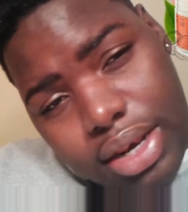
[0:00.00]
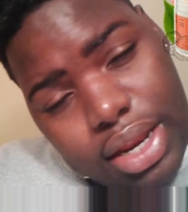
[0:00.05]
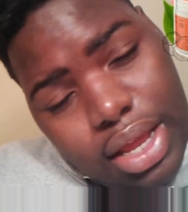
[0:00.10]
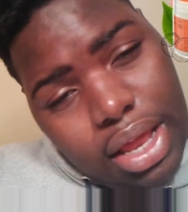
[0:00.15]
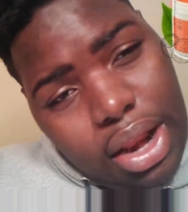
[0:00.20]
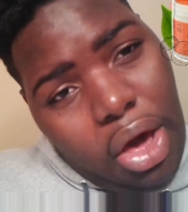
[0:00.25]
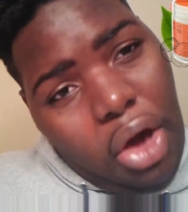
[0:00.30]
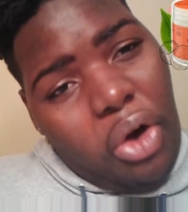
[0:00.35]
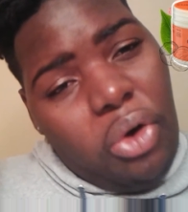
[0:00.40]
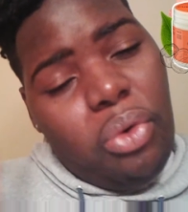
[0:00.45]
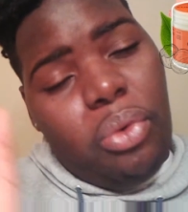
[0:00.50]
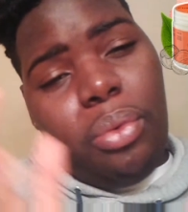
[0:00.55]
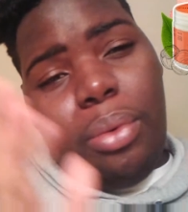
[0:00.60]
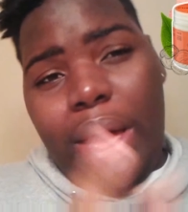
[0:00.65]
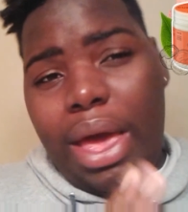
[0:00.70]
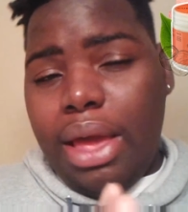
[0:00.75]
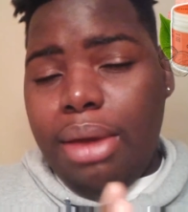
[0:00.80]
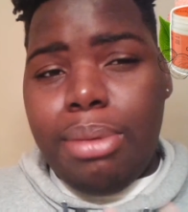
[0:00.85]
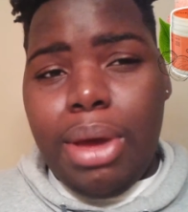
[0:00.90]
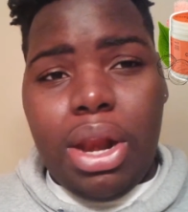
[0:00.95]
did a
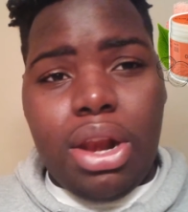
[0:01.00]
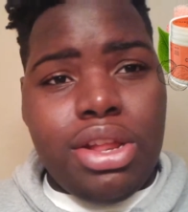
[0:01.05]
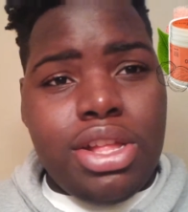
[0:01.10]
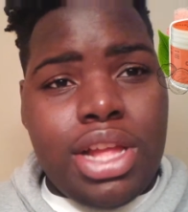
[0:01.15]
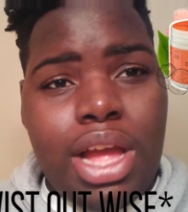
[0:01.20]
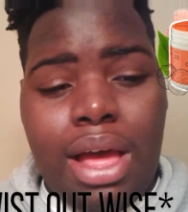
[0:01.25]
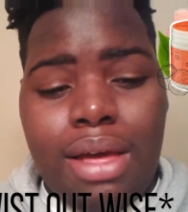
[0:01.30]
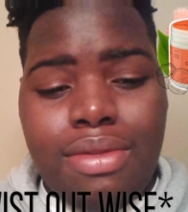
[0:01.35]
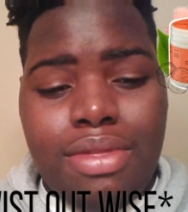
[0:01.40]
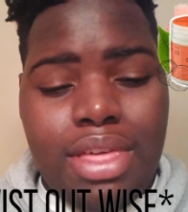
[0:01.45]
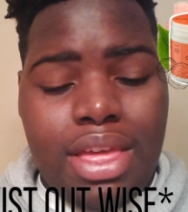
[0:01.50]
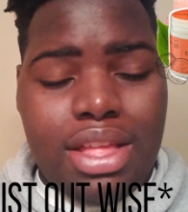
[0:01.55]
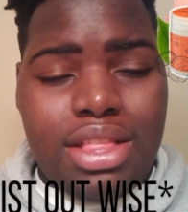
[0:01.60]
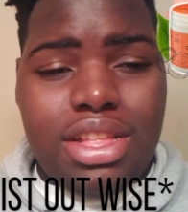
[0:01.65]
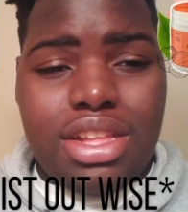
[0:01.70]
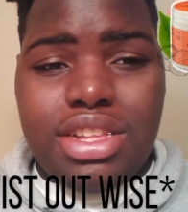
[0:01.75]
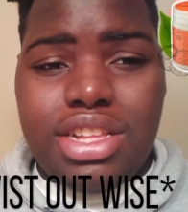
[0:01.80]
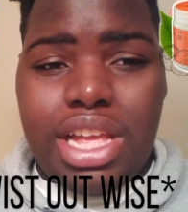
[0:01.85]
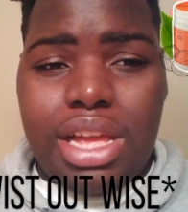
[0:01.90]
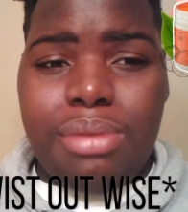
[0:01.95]
way better job than
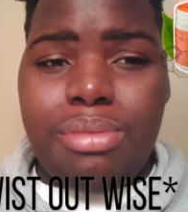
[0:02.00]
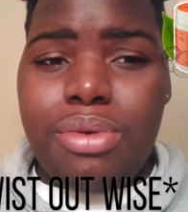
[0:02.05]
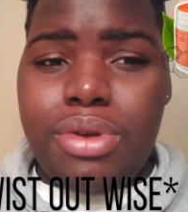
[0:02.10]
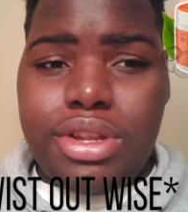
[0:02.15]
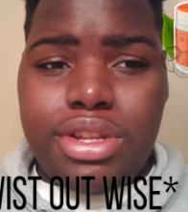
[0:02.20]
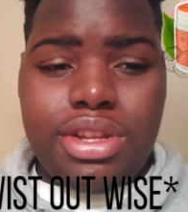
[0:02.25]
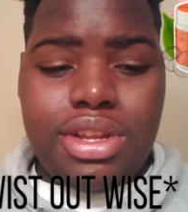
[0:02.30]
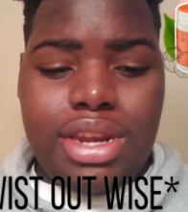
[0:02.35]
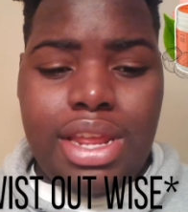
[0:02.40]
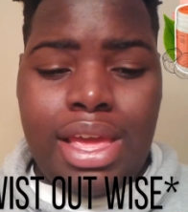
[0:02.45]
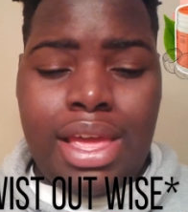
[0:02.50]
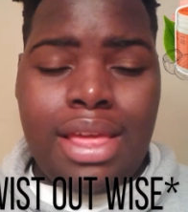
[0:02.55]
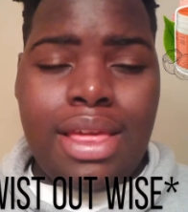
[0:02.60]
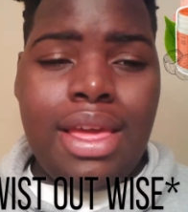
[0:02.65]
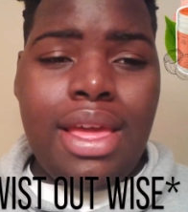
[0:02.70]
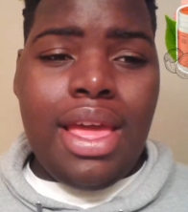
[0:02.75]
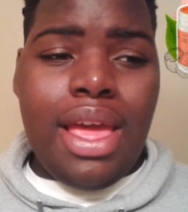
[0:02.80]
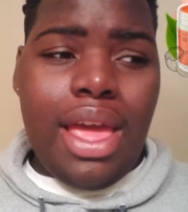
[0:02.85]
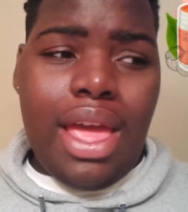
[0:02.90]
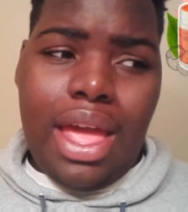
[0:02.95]
the Shea Moisture
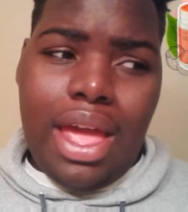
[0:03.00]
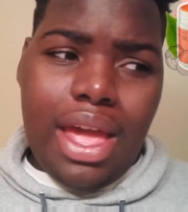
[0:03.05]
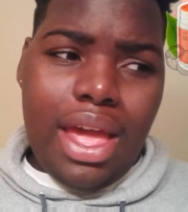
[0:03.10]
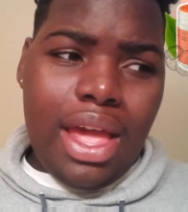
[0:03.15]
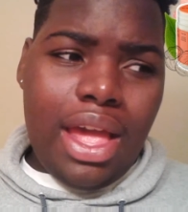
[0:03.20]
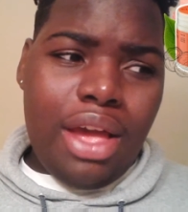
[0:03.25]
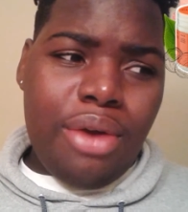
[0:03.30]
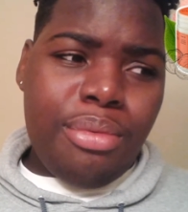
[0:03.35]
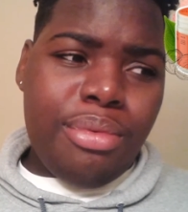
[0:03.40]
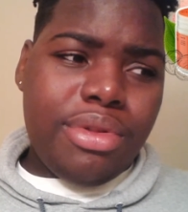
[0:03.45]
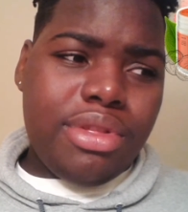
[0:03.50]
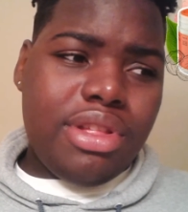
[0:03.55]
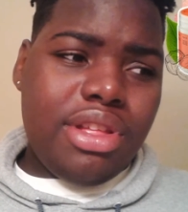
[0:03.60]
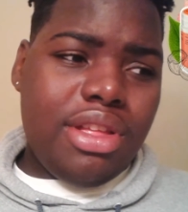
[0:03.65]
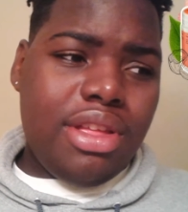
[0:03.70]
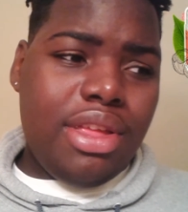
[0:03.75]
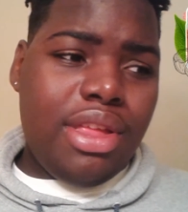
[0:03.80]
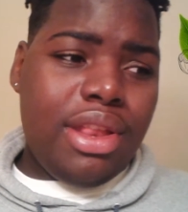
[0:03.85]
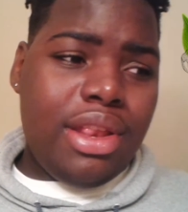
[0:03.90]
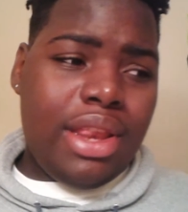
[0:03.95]
did. And with
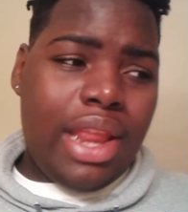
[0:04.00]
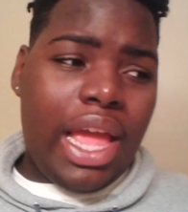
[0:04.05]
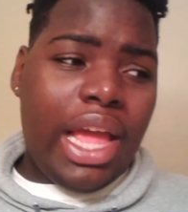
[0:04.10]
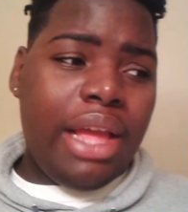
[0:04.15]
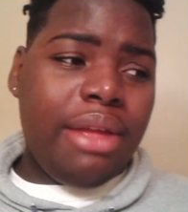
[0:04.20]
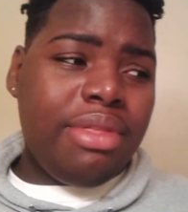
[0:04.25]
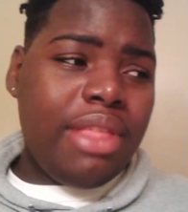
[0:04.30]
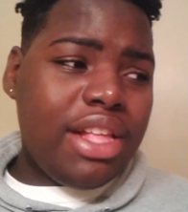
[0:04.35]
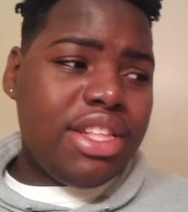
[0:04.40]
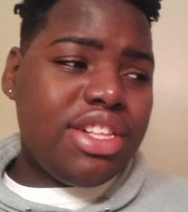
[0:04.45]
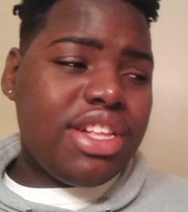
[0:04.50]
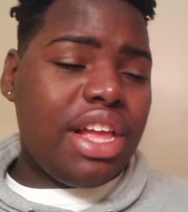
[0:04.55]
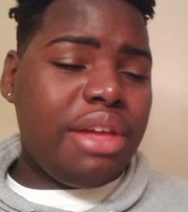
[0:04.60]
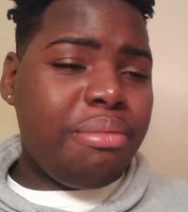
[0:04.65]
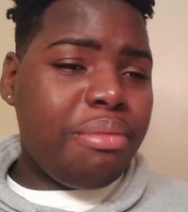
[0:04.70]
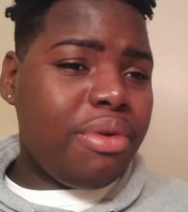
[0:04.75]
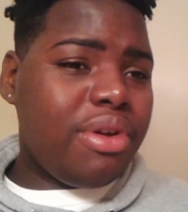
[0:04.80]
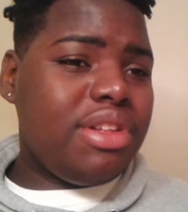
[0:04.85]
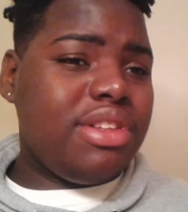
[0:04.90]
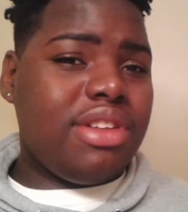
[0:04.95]
the name that
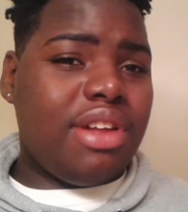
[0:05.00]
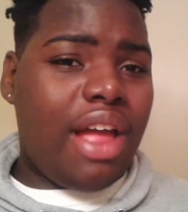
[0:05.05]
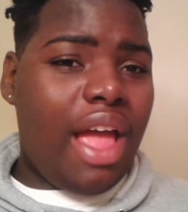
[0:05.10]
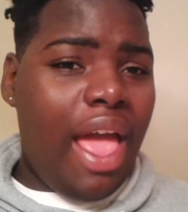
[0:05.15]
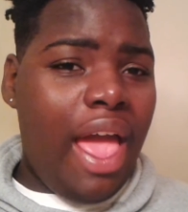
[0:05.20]
Shea Moisture